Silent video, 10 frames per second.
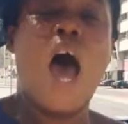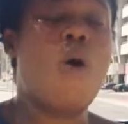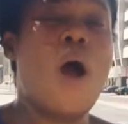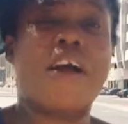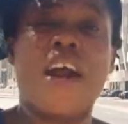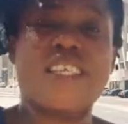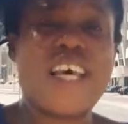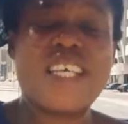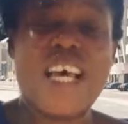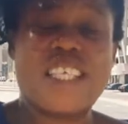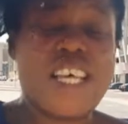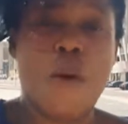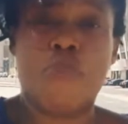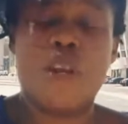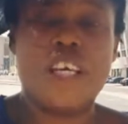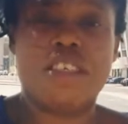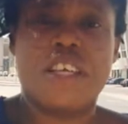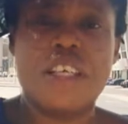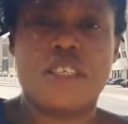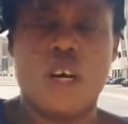Our greatest example is
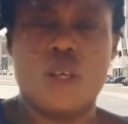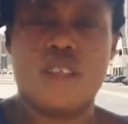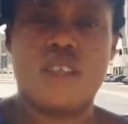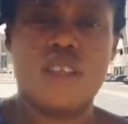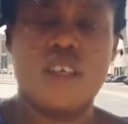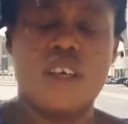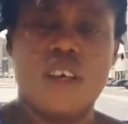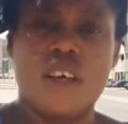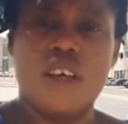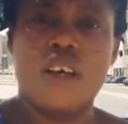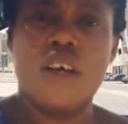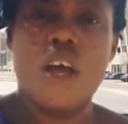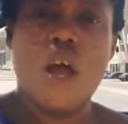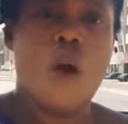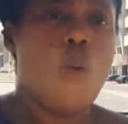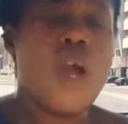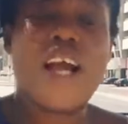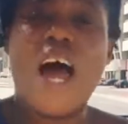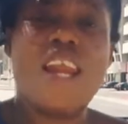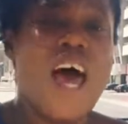Jesus. We
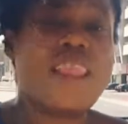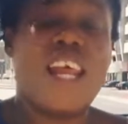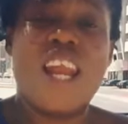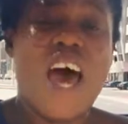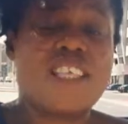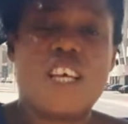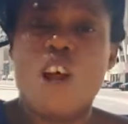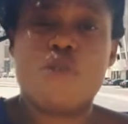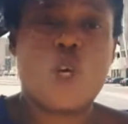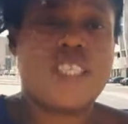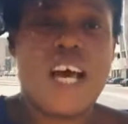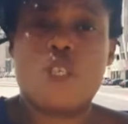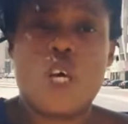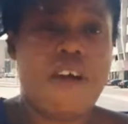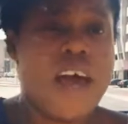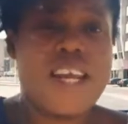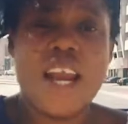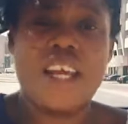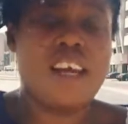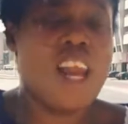can learn the lesson of total surrender
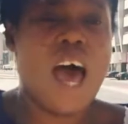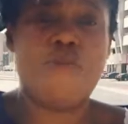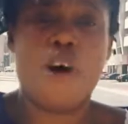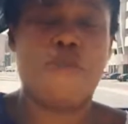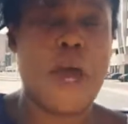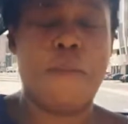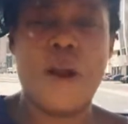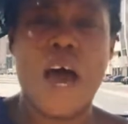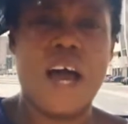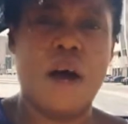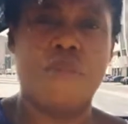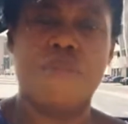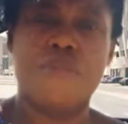in the life of Abraham.